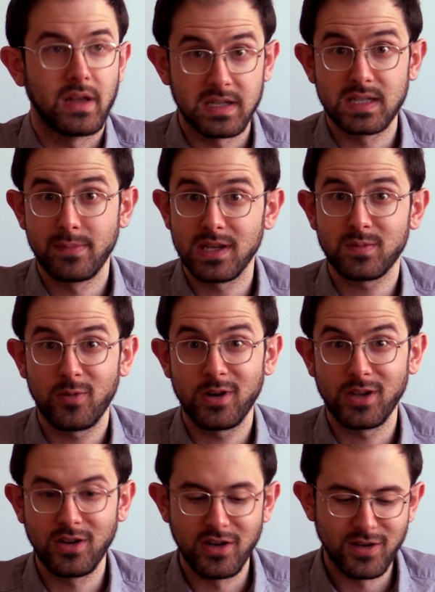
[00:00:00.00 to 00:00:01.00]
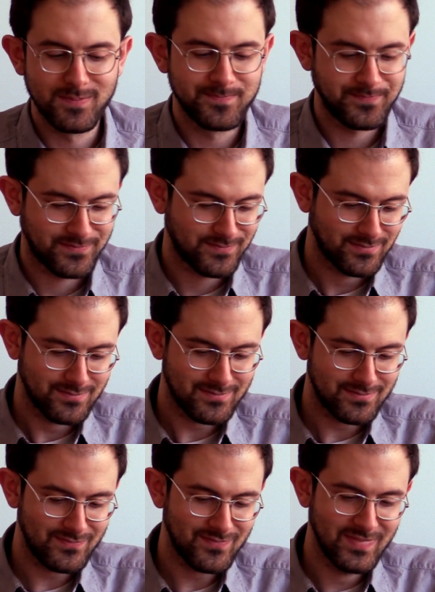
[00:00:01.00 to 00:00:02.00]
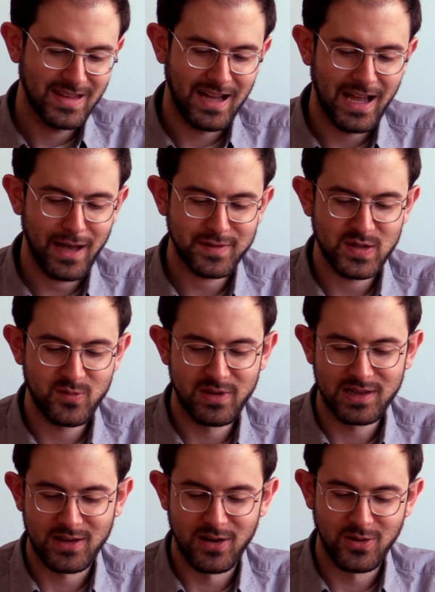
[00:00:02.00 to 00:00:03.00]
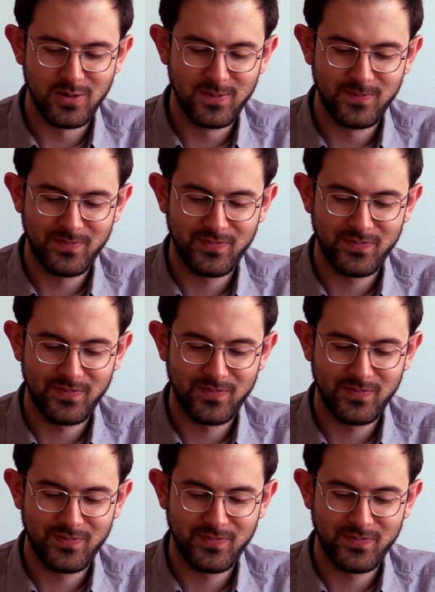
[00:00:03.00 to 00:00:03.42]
It smells pretty good. I have to admit though,